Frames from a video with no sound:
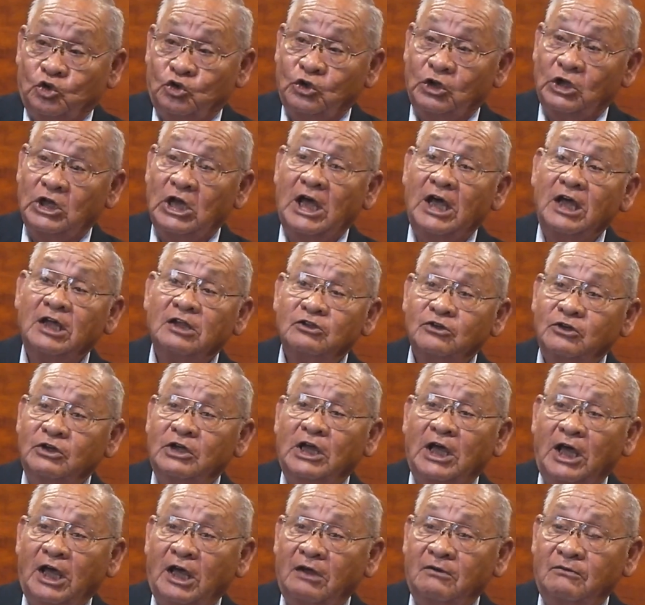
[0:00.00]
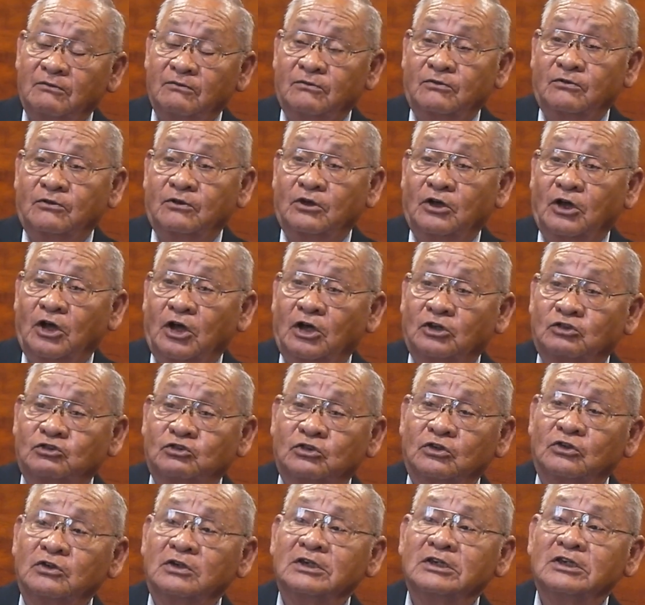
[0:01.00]
You had to that. have uh, a
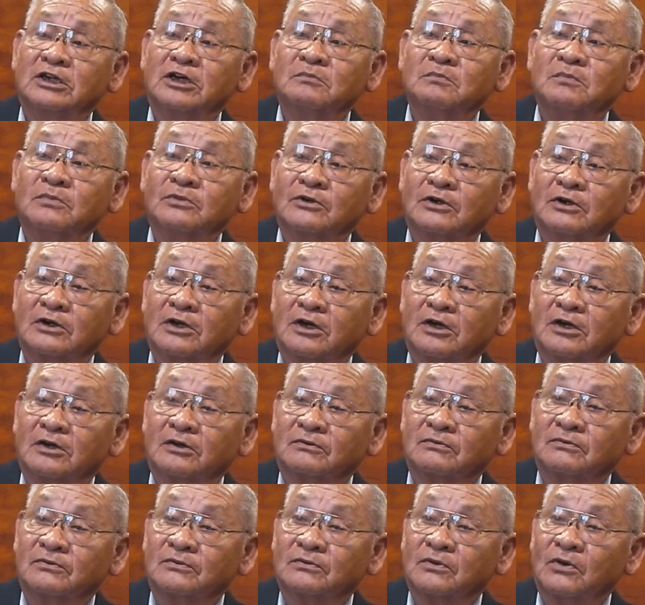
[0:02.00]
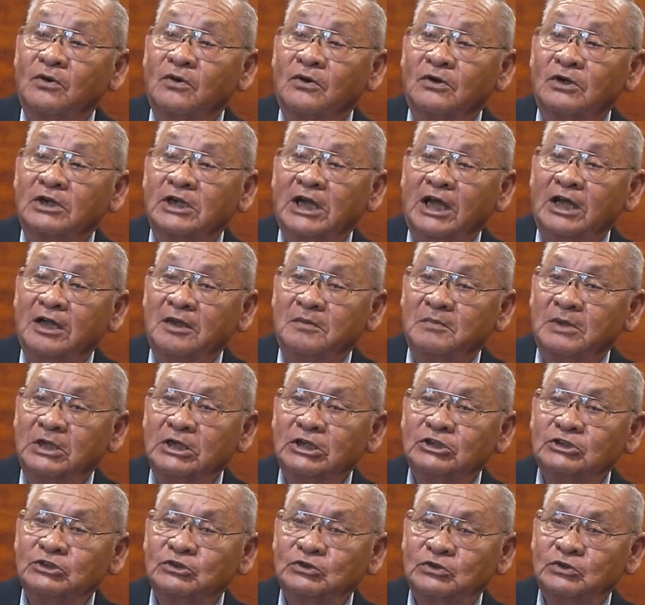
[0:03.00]
certain number of ordained
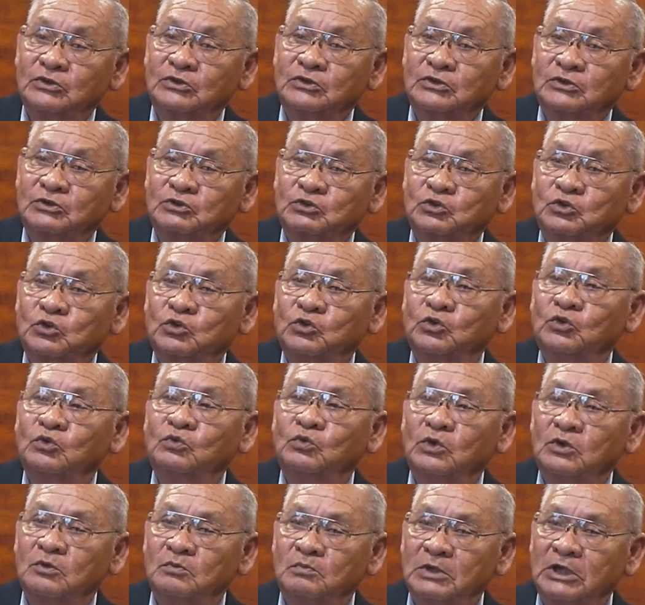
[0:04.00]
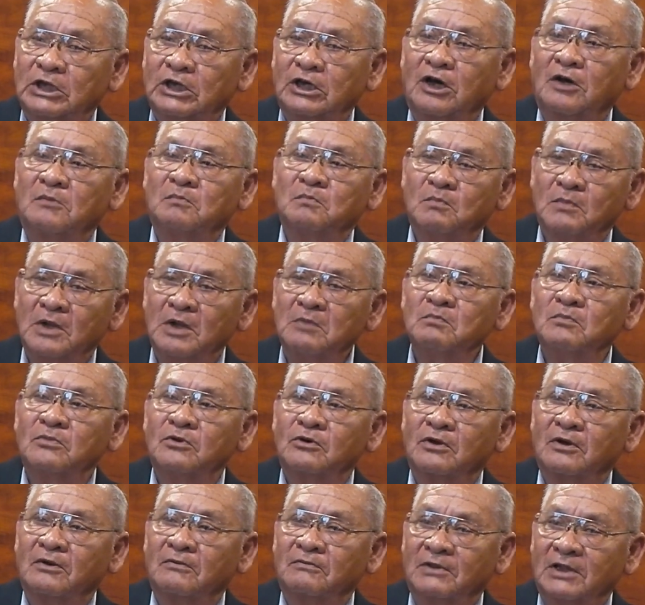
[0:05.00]
ministers who would become
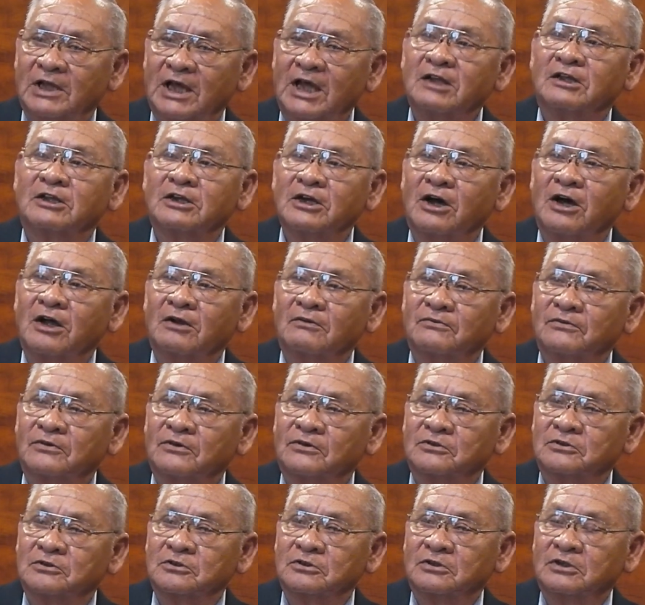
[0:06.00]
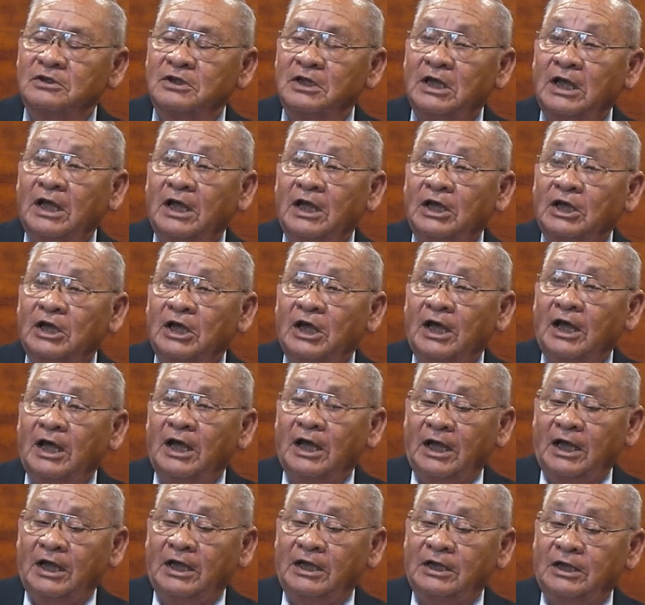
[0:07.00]
member of that conference,
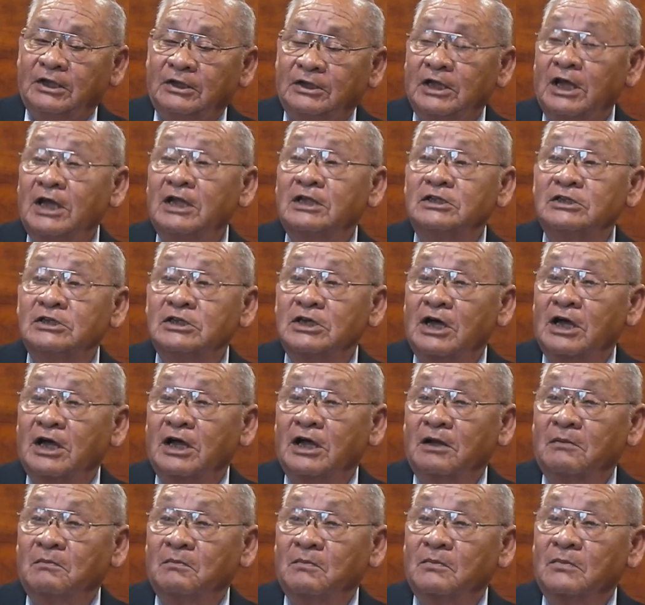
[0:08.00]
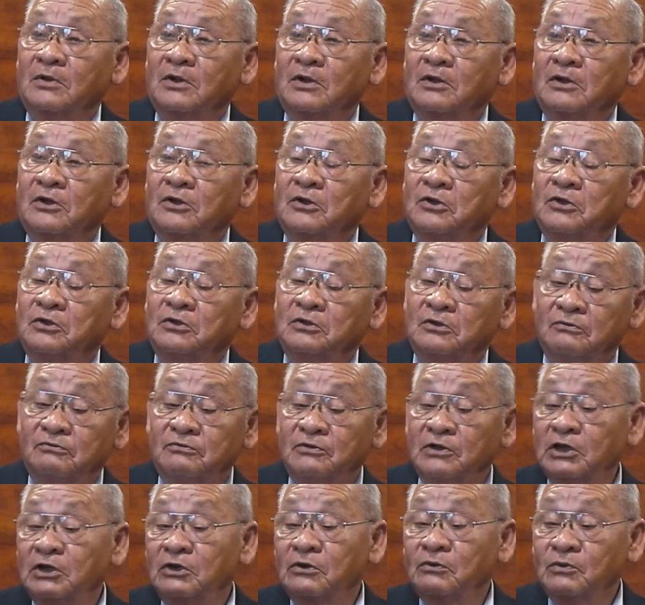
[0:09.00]
and at that time, the
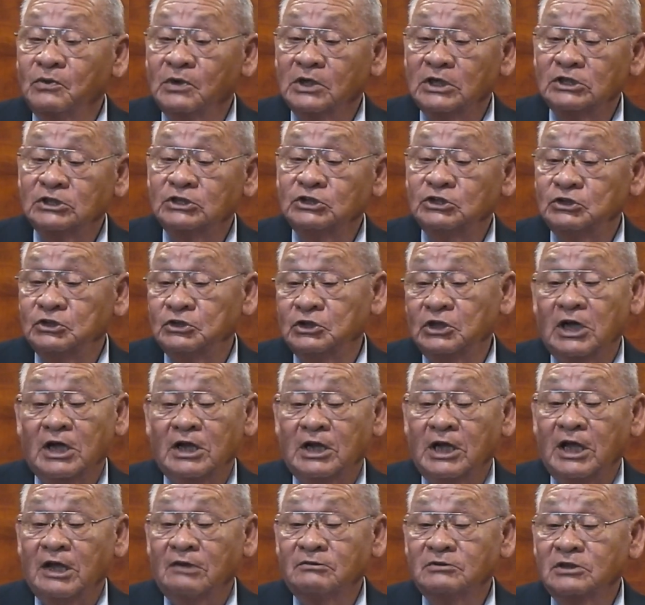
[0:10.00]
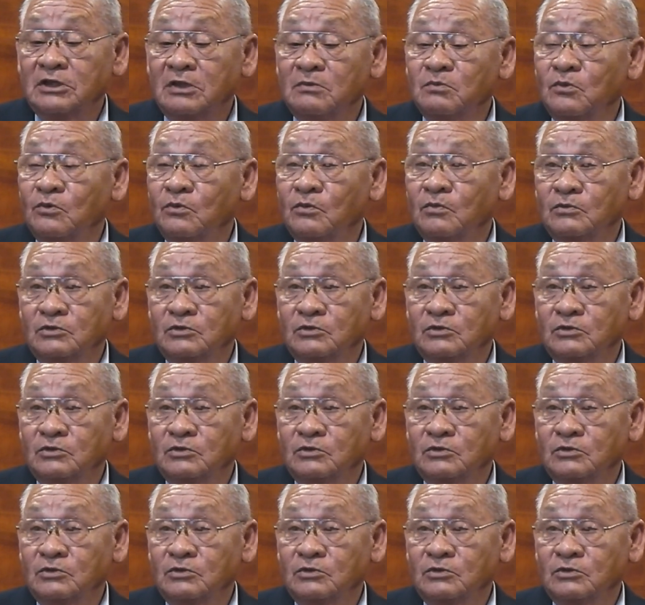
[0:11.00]
figure was you got to have some